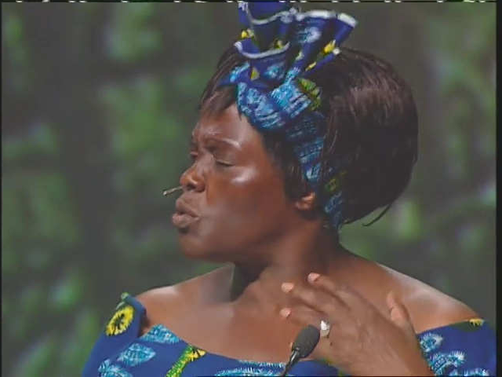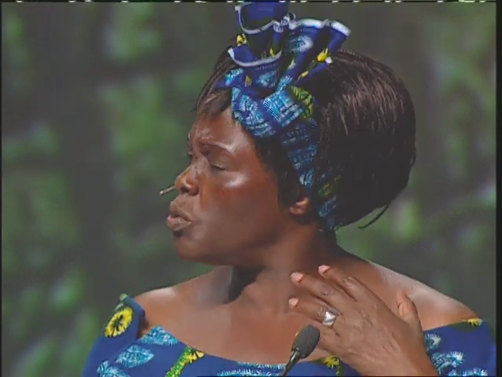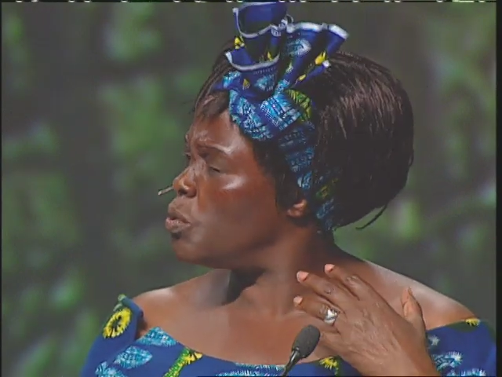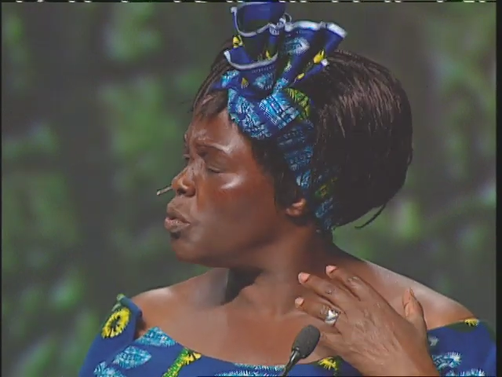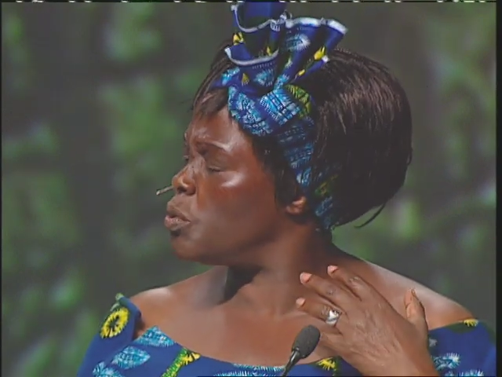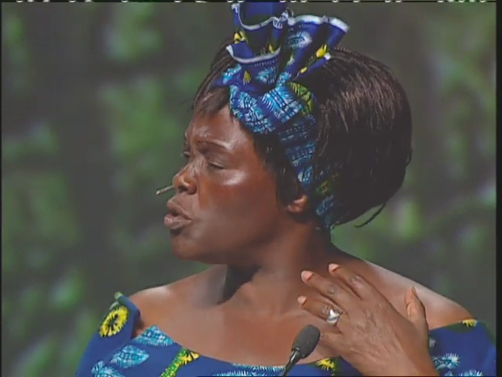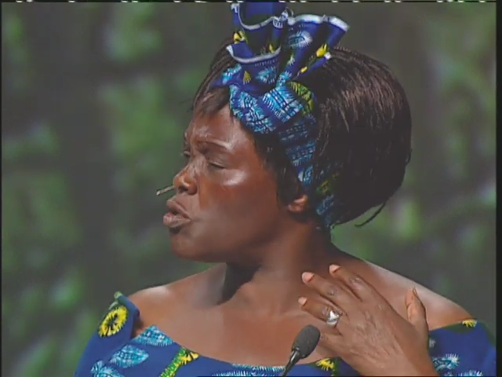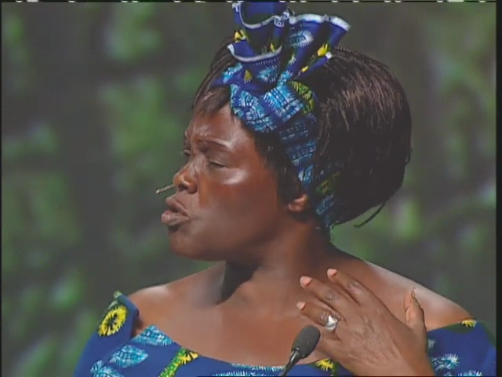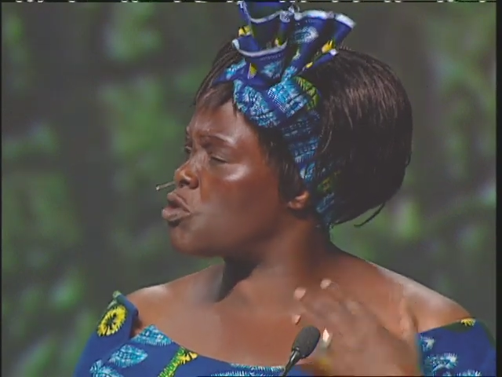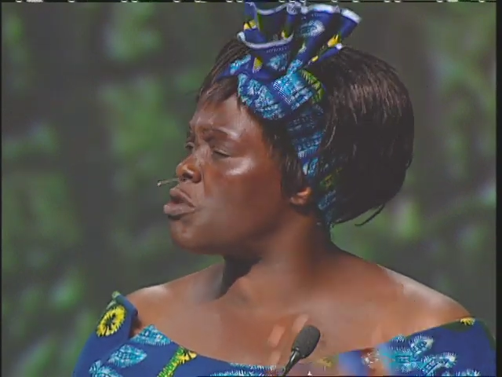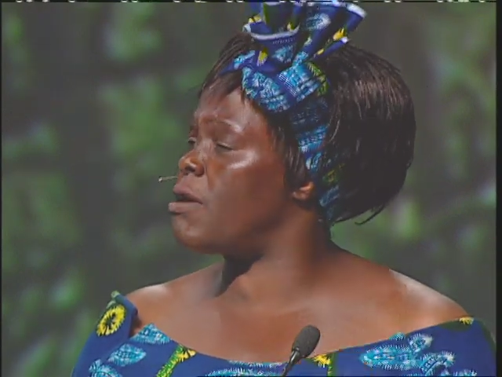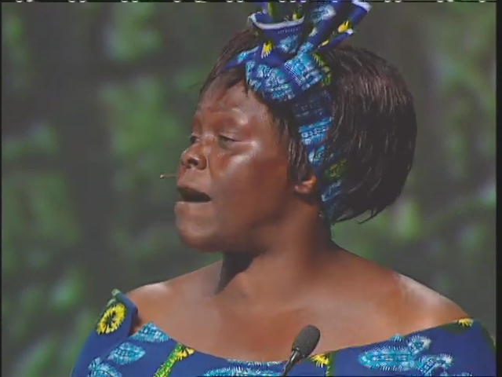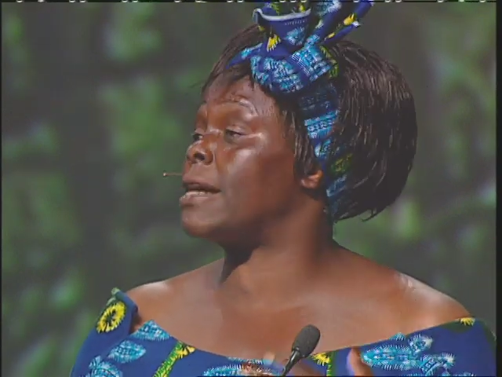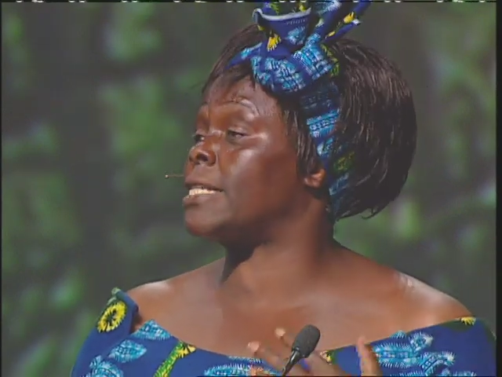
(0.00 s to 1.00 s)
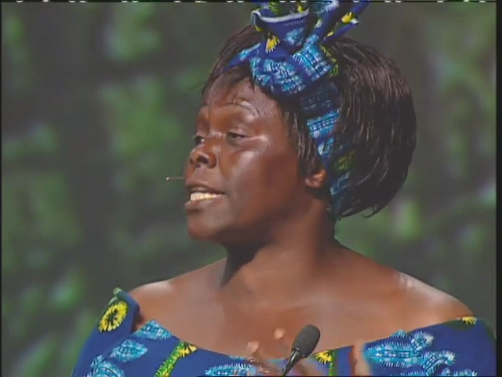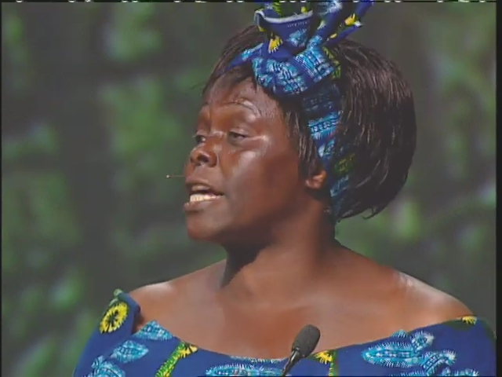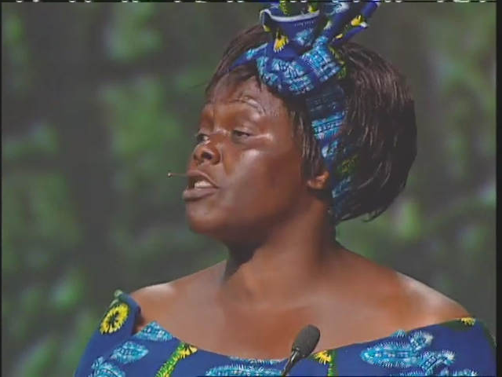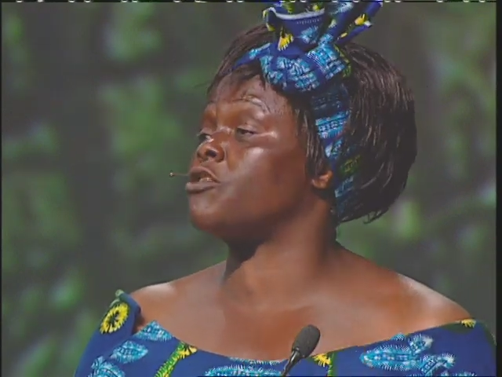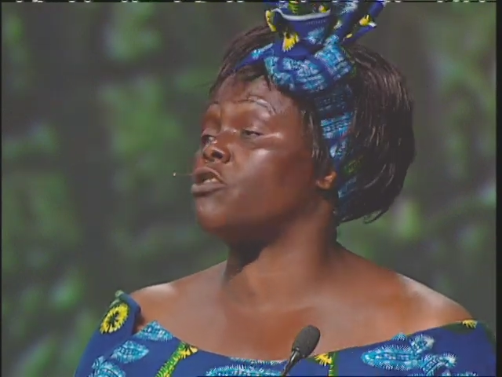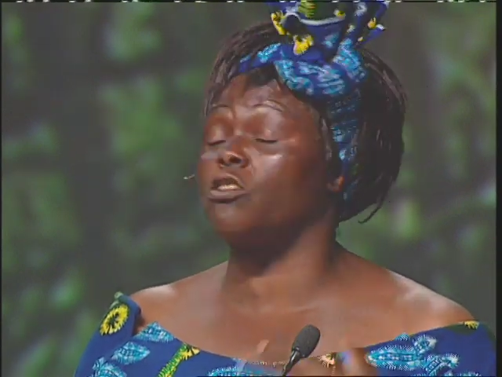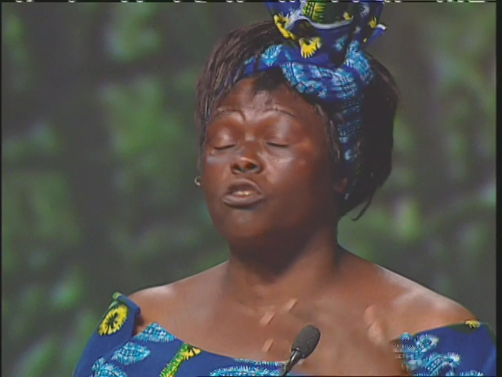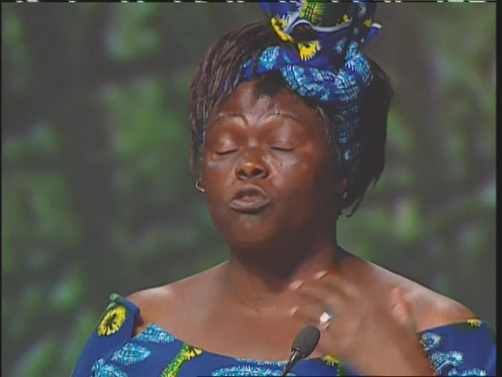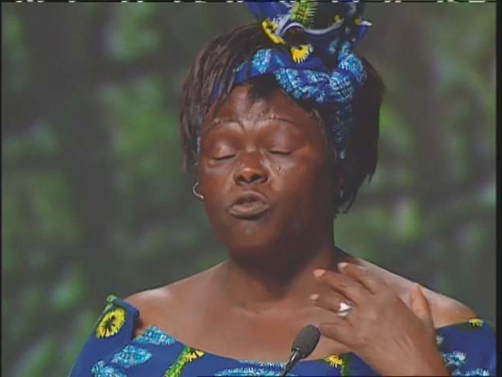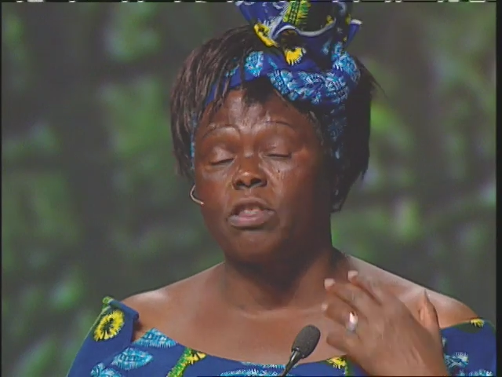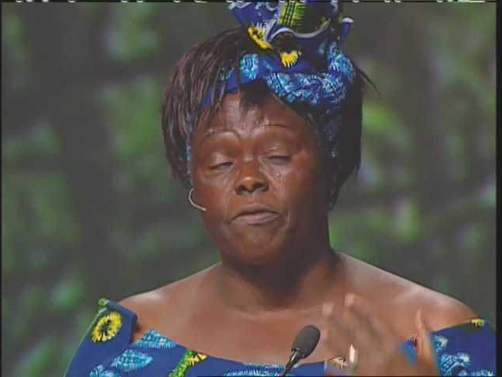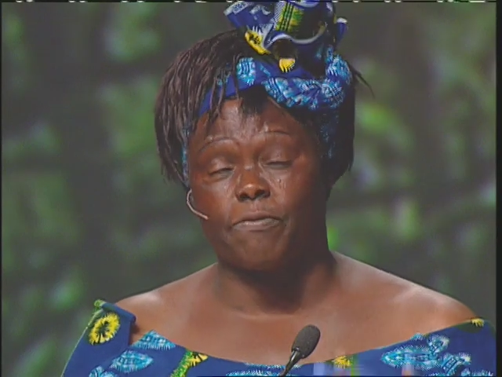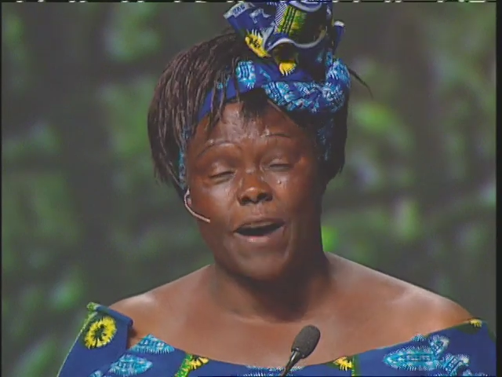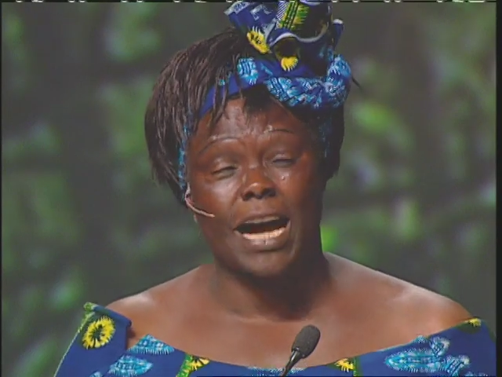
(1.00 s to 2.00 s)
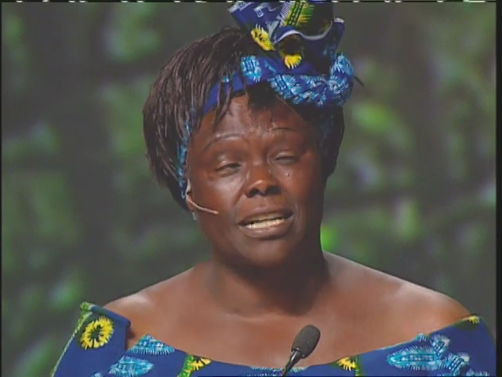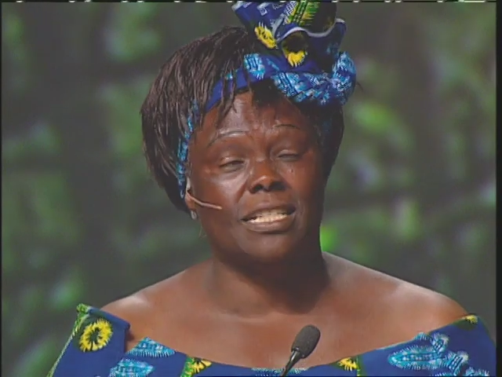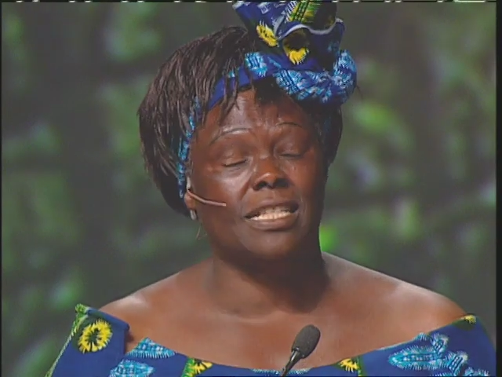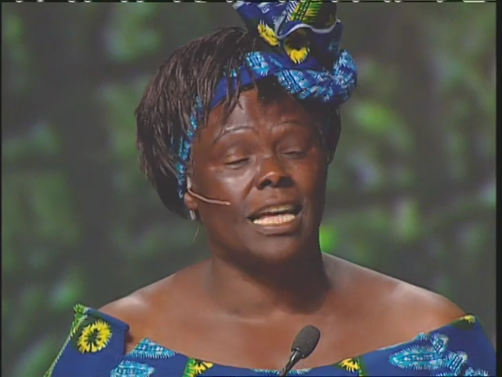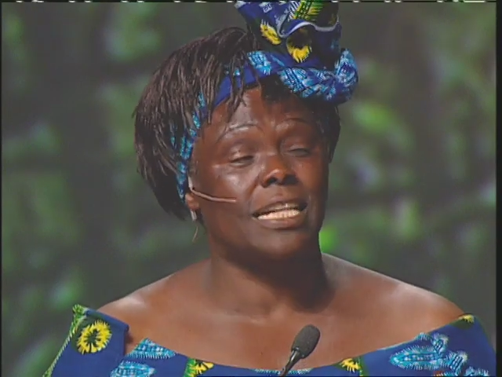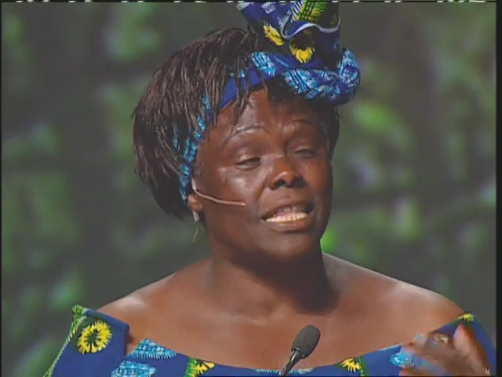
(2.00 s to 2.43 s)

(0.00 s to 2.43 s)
to draw attention to the fact